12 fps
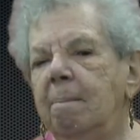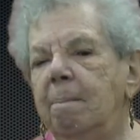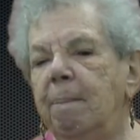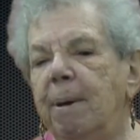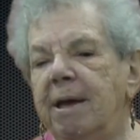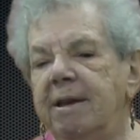
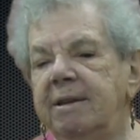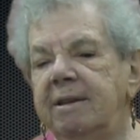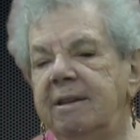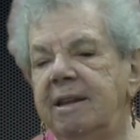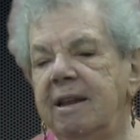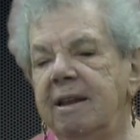But
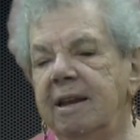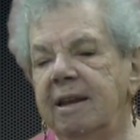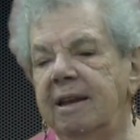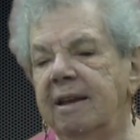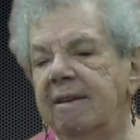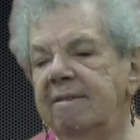then I
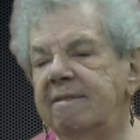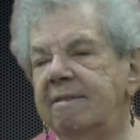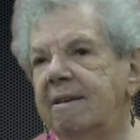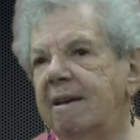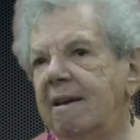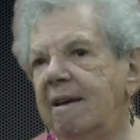guess
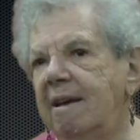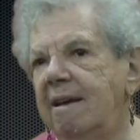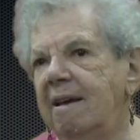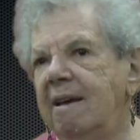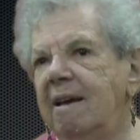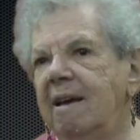
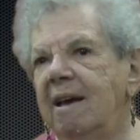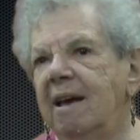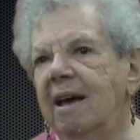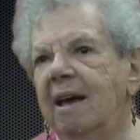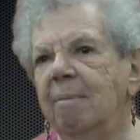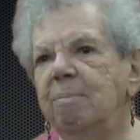
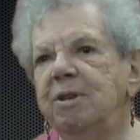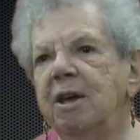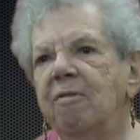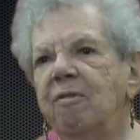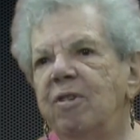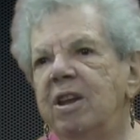I'm
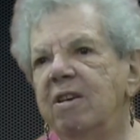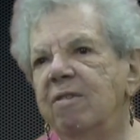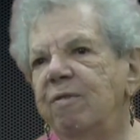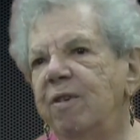tough enough.